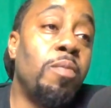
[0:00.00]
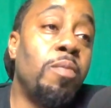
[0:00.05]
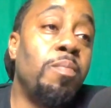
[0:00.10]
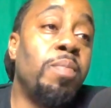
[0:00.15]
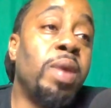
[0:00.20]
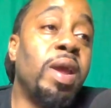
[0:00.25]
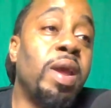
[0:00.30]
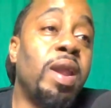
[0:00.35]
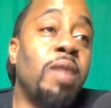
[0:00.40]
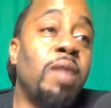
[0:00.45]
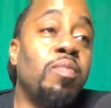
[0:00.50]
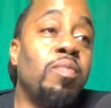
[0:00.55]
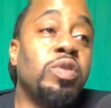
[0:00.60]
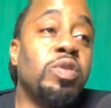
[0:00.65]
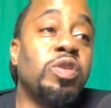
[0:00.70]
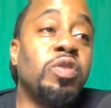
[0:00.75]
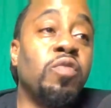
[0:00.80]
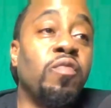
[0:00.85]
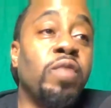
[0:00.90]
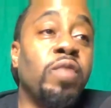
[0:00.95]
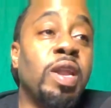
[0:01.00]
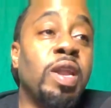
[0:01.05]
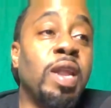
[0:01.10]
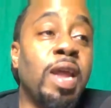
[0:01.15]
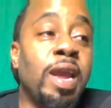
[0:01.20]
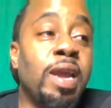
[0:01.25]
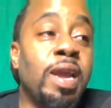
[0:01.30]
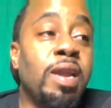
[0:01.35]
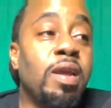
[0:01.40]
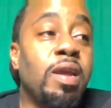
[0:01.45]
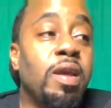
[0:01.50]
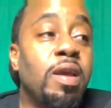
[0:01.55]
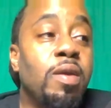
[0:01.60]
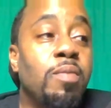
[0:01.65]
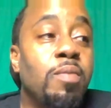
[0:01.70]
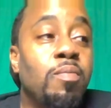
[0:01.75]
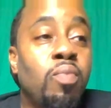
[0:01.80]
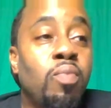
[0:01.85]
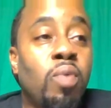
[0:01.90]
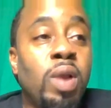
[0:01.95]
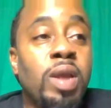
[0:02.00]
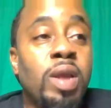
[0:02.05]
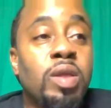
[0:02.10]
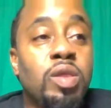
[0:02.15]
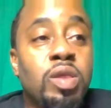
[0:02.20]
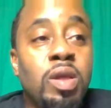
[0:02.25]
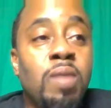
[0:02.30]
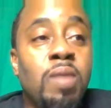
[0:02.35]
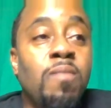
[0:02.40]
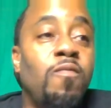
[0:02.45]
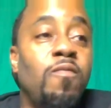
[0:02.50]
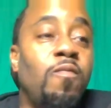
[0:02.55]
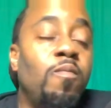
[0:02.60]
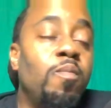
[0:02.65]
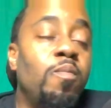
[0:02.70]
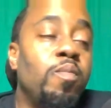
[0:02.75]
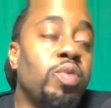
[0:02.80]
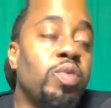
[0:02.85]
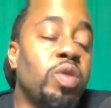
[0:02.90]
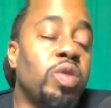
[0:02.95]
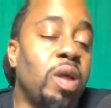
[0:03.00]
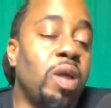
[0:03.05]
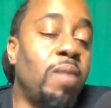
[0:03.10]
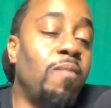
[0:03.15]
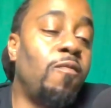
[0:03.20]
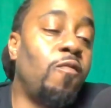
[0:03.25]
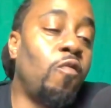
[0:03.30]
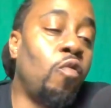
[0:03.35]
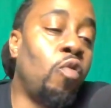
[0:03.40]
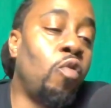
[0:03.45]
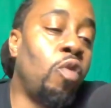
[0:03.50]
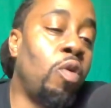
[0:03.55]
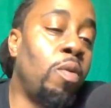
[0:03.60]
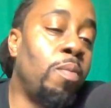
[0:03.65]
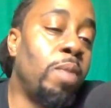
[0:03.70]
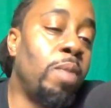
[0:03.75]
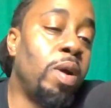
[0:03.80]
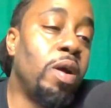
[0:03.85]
Being able to relate brings some form